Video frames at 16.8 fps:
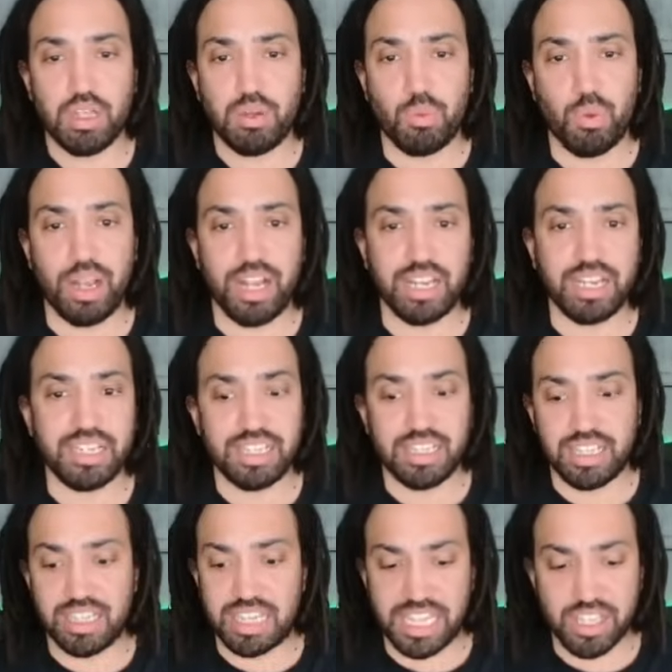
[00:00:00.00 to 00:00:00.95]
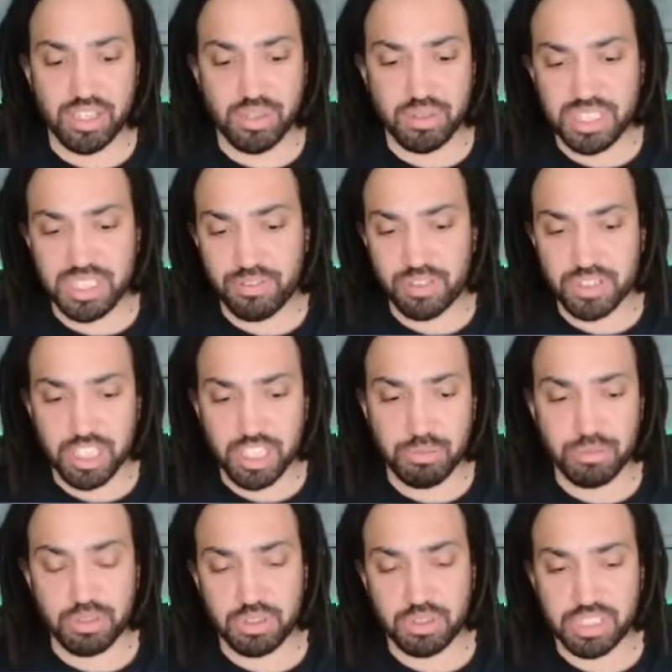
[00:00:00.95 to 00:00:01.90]
when they use different
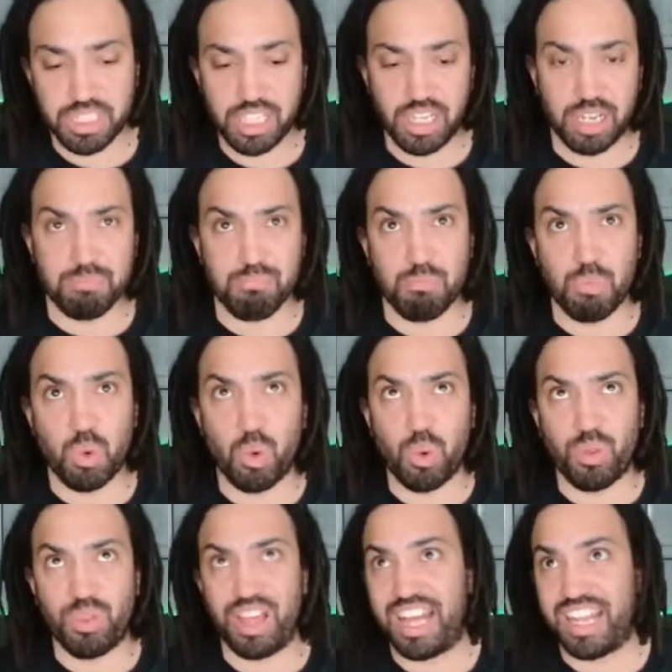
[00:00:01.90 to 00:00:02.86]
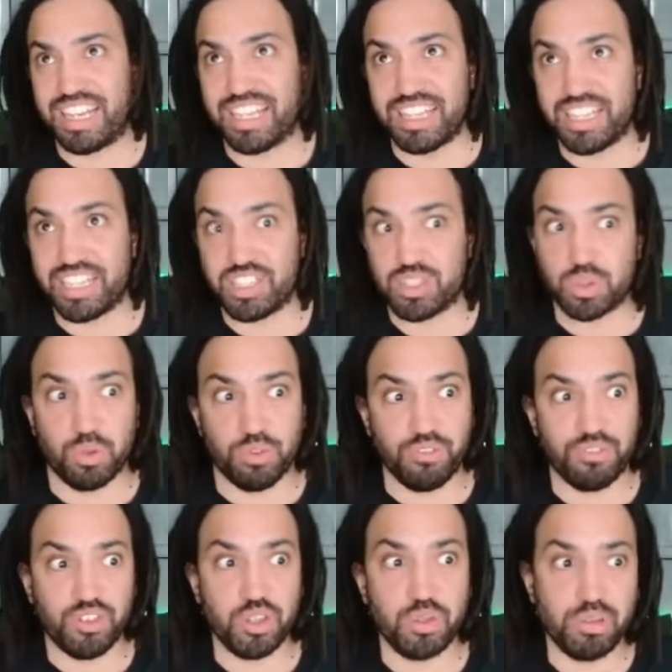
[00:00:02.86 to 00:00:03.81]
terminology like more than this or
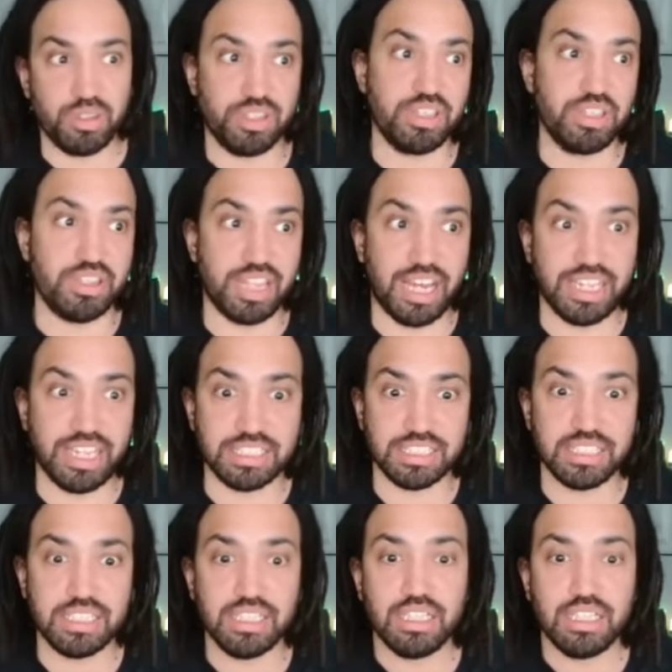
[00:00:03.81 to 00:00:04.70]
fewer than that.